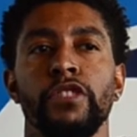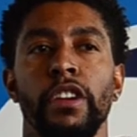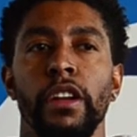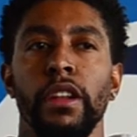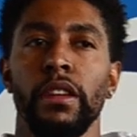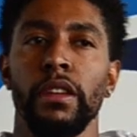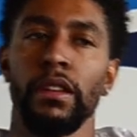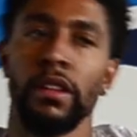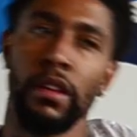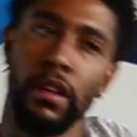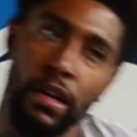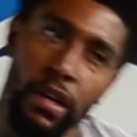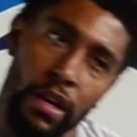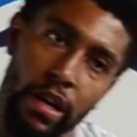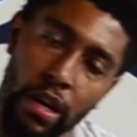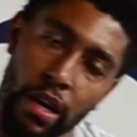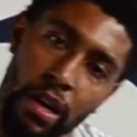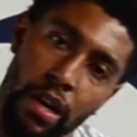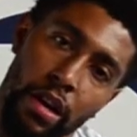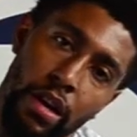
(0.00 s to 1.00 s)
try to
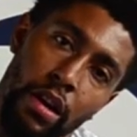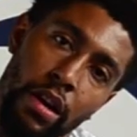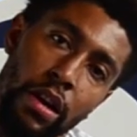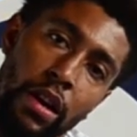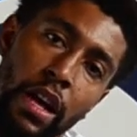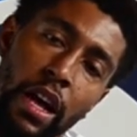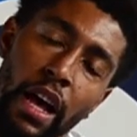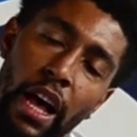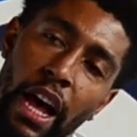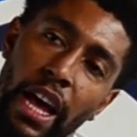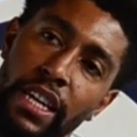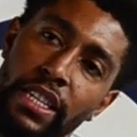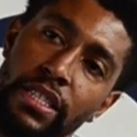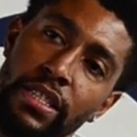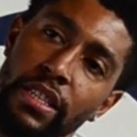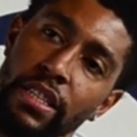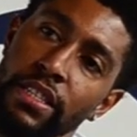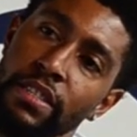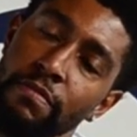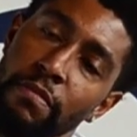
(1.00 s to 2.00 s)
ice
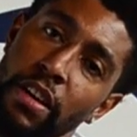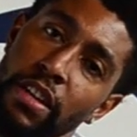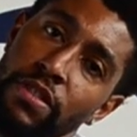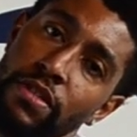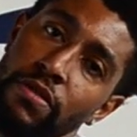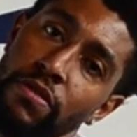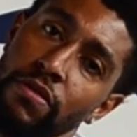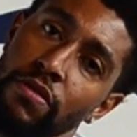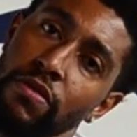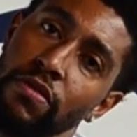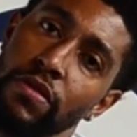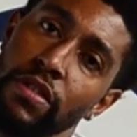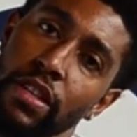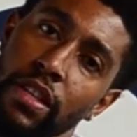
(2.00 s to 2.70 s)
these muscles,